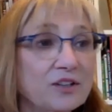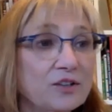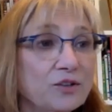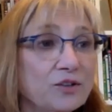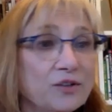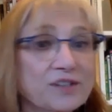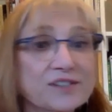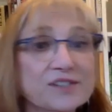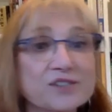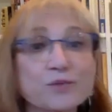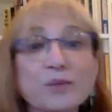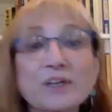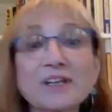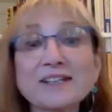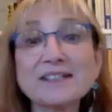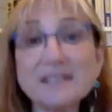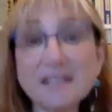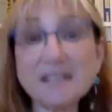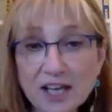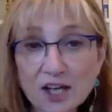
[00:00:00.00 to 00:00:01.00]
This is what a
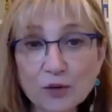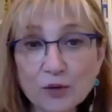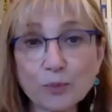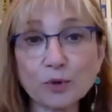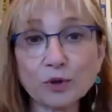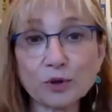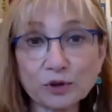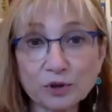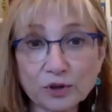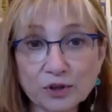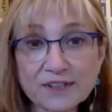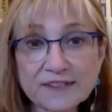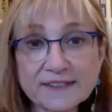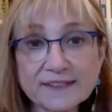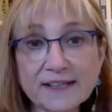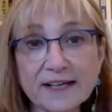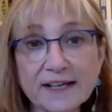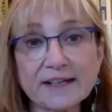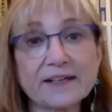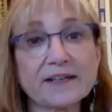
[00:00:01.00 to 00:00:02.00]
table looks
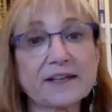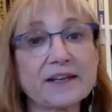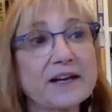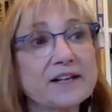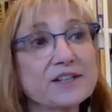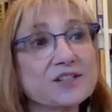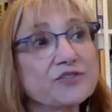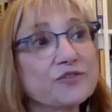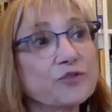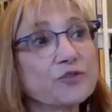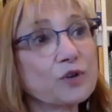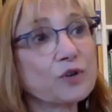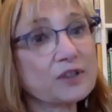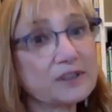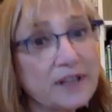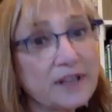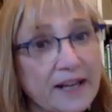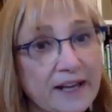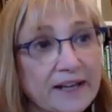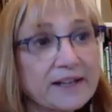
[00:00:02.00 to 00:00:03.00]
like. It has 4
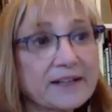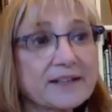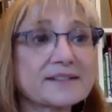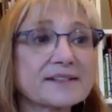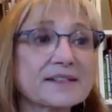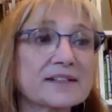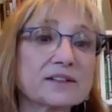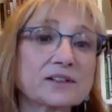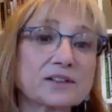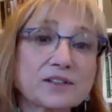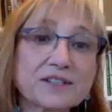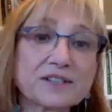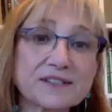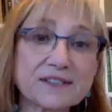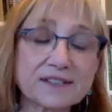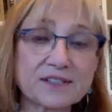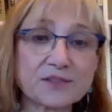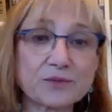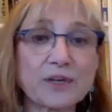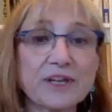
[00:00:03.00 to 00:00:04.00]
legs, it looks
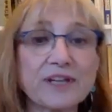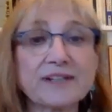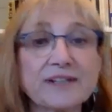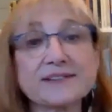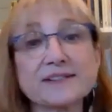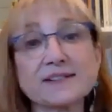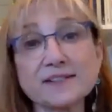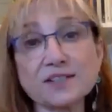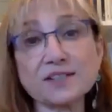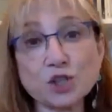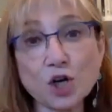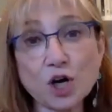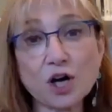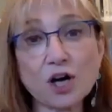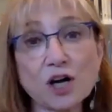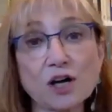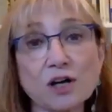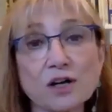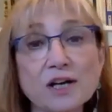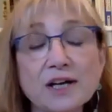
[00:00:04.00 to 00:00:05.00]
this way, it's this
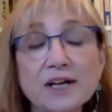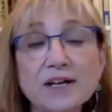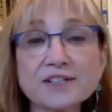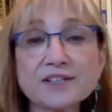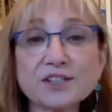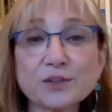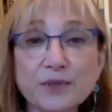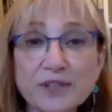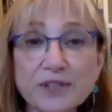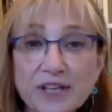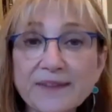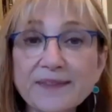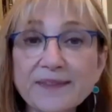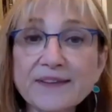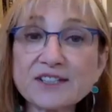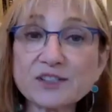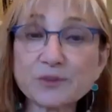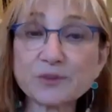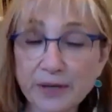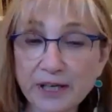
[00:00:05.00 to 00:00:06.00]
tall. So we get
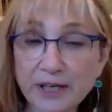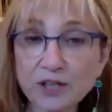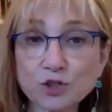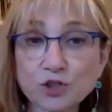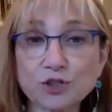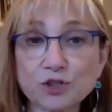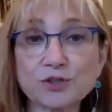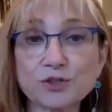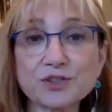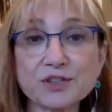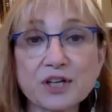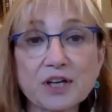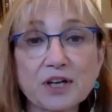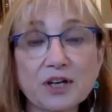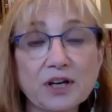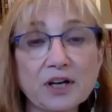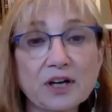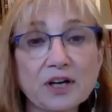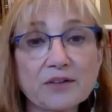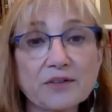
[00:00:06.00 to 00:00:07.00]
these pictures
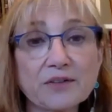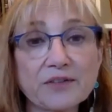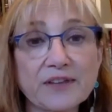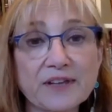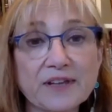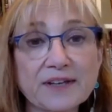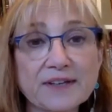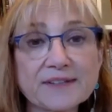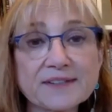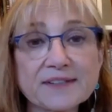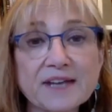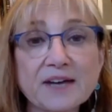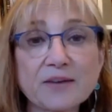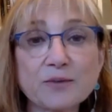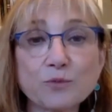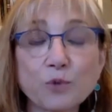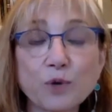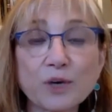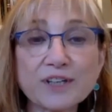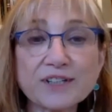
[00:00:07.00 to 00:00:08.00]
of things.
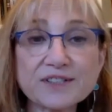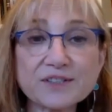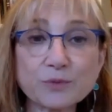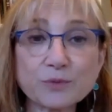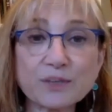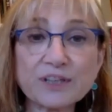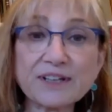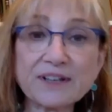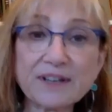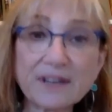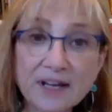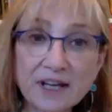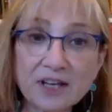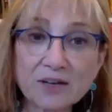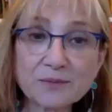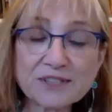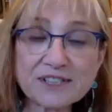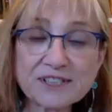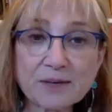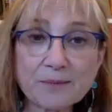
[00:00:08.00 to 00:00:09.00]
And once we
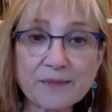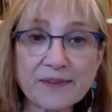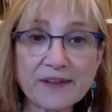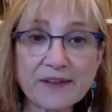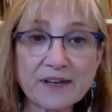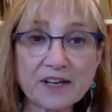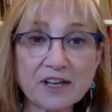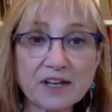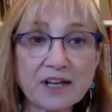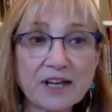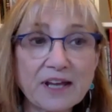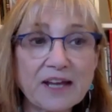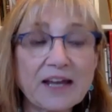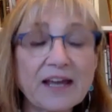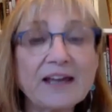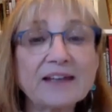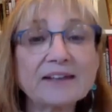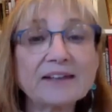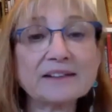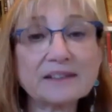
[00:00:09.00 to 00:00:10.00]
name something
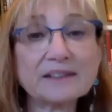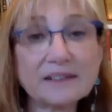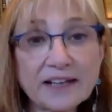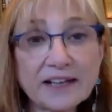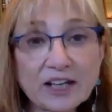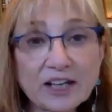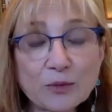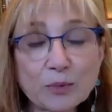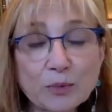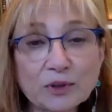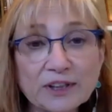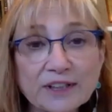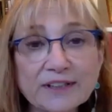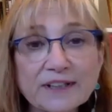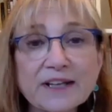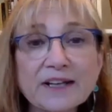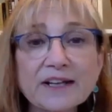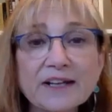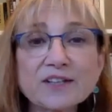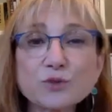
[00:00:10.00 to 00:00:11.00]
and label it,
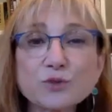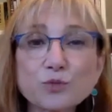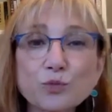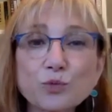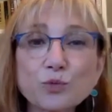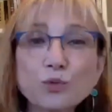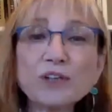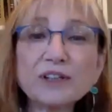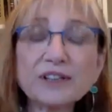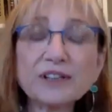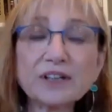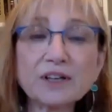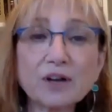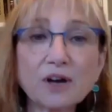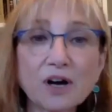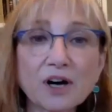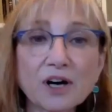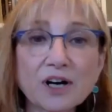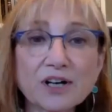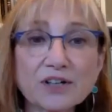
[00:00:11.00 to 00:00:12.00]
it's really
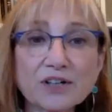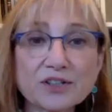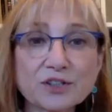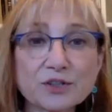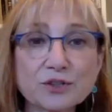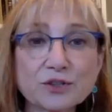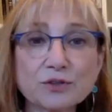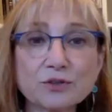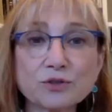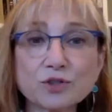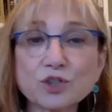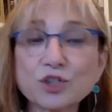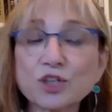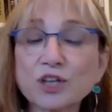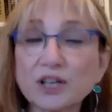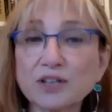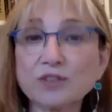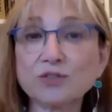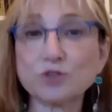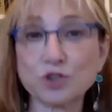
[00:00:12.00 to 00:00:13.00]
hard to
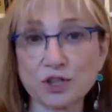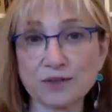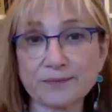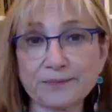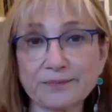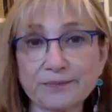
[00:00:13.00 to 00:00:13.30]
change it.